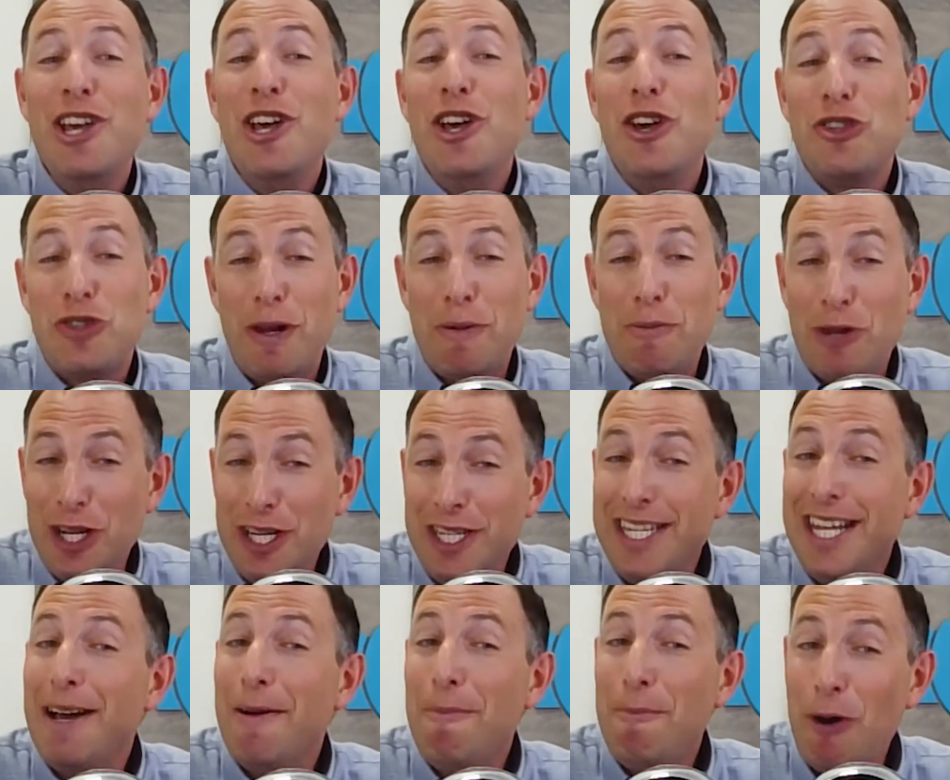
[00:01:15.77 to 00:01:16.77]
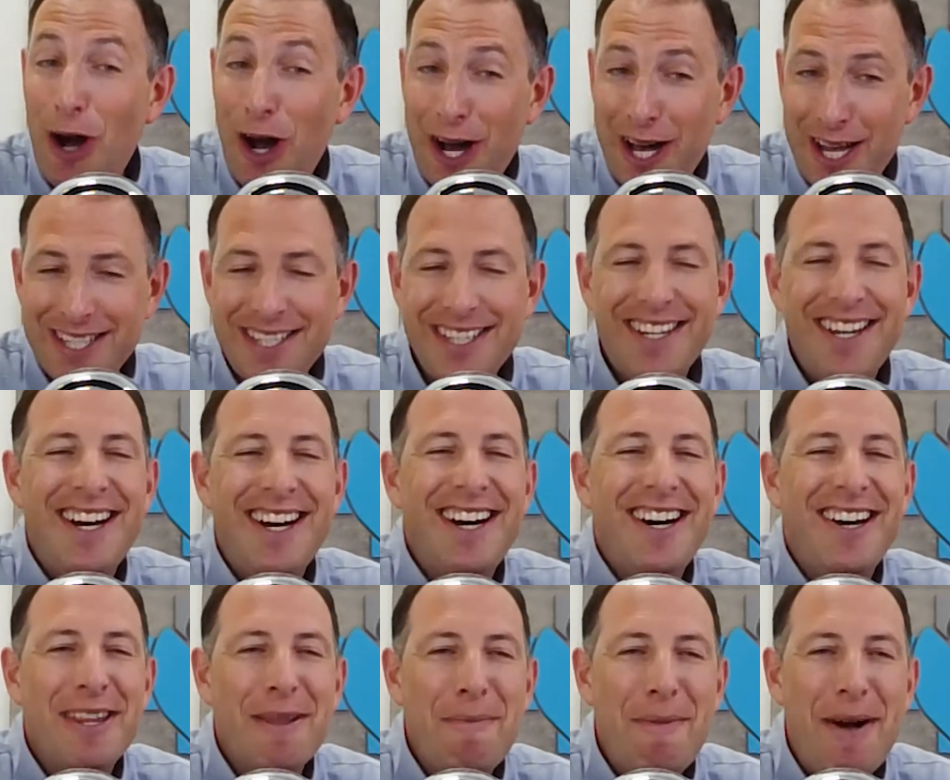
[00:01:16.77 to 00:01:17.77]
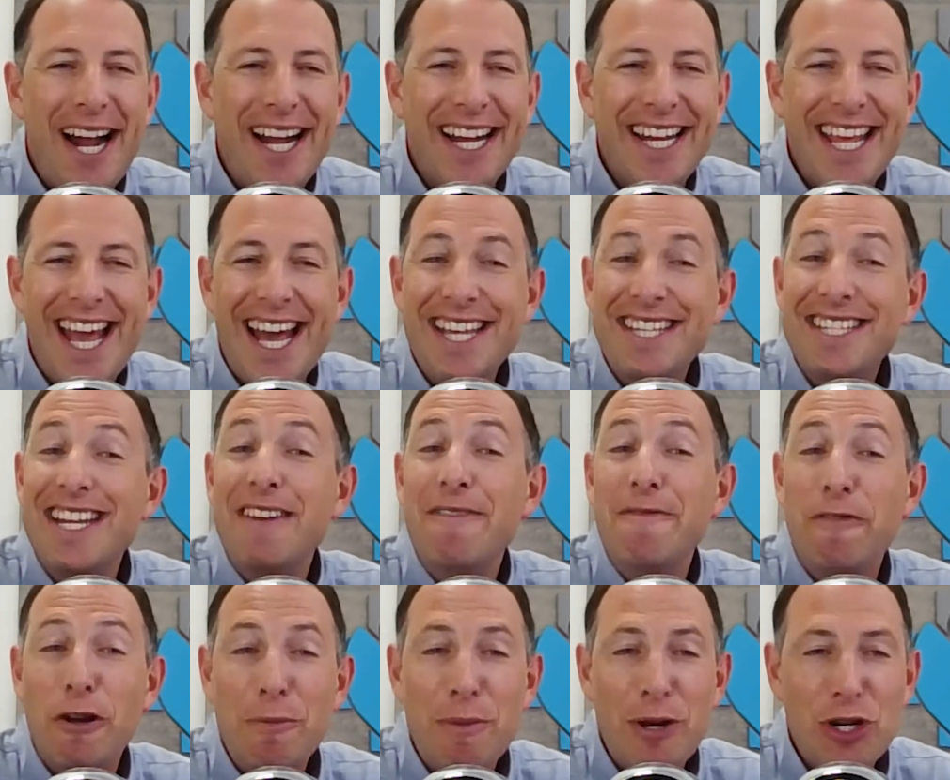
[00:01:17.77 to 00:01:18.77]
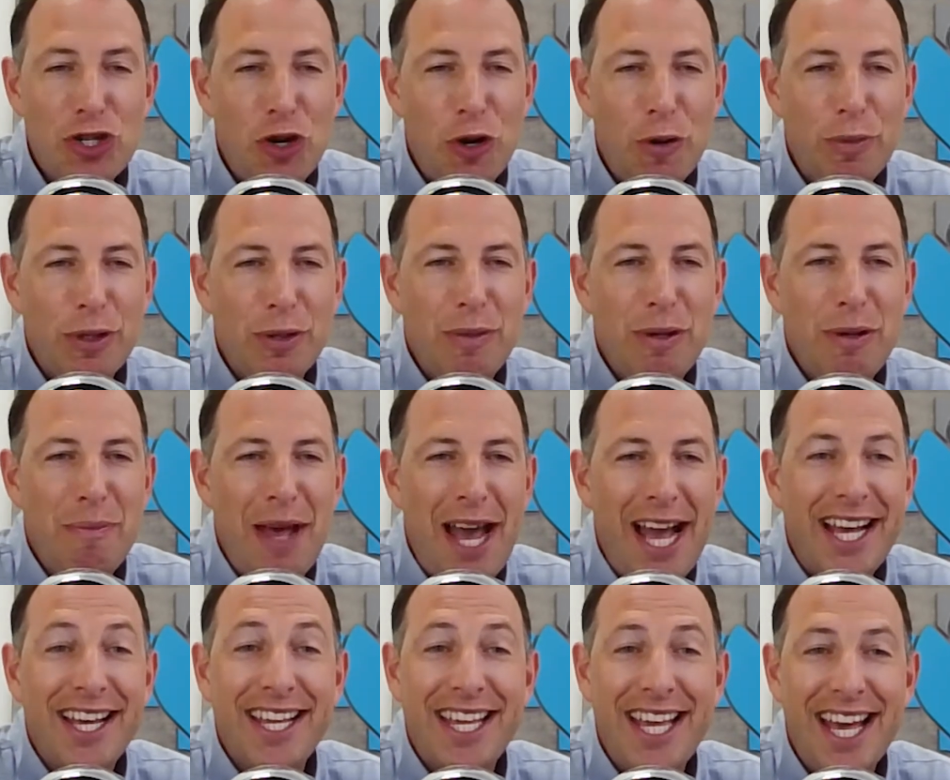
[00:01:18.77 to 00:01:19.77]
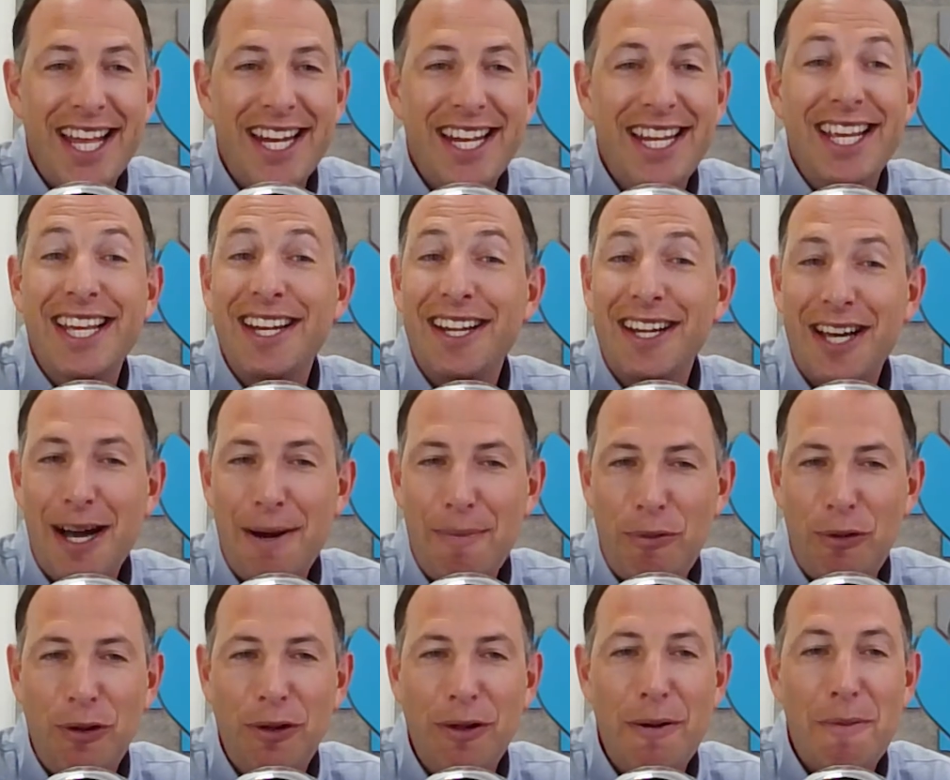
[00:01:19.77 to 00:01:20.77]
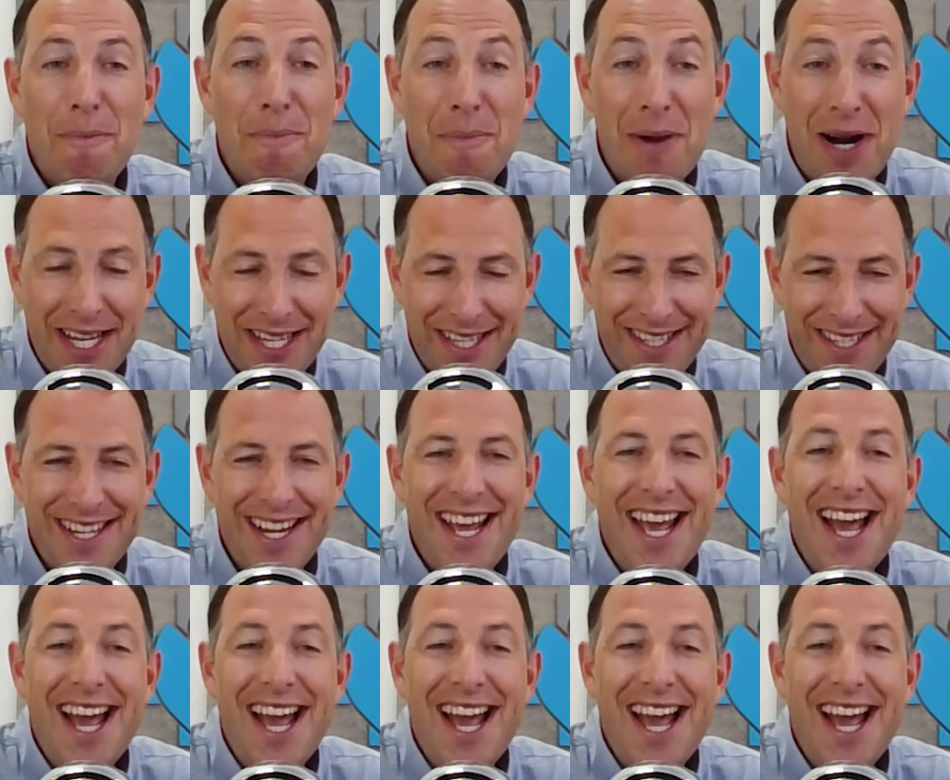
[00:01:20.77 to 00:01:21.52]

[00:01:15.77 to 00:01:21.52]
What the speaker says: So I'm going to take a pause on the podcast and very much hope to be back again in a couple months.